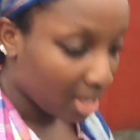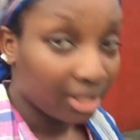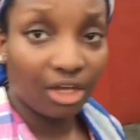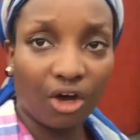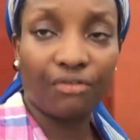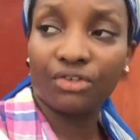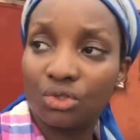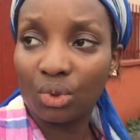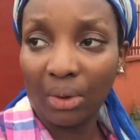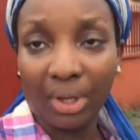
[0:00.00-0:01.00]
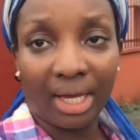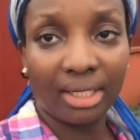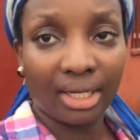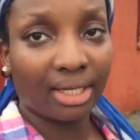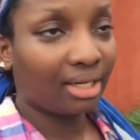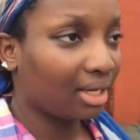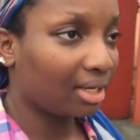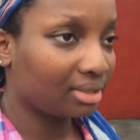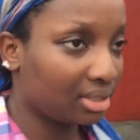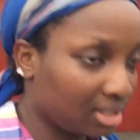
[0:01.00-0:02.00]
the office where we had, they had that
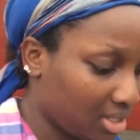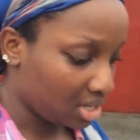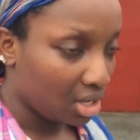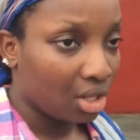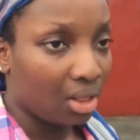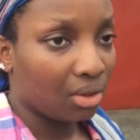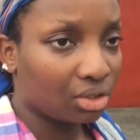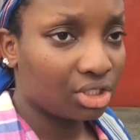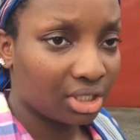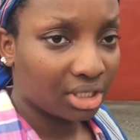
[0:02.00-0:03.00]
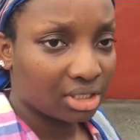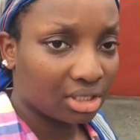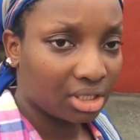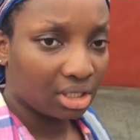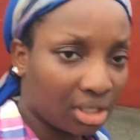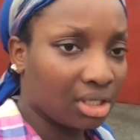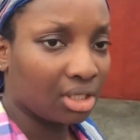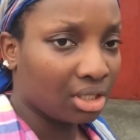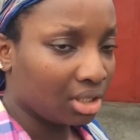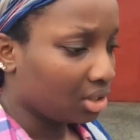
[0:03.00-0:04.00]
at lunch yesterday,
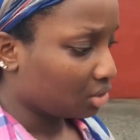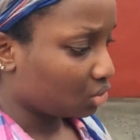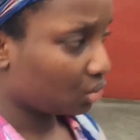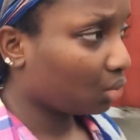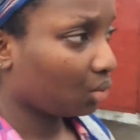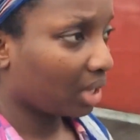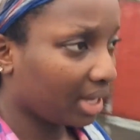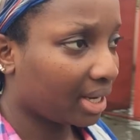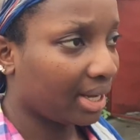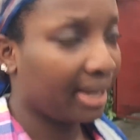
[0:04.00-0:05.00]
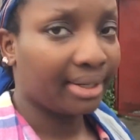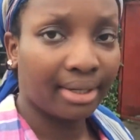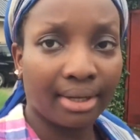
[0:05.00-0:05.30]
so I can,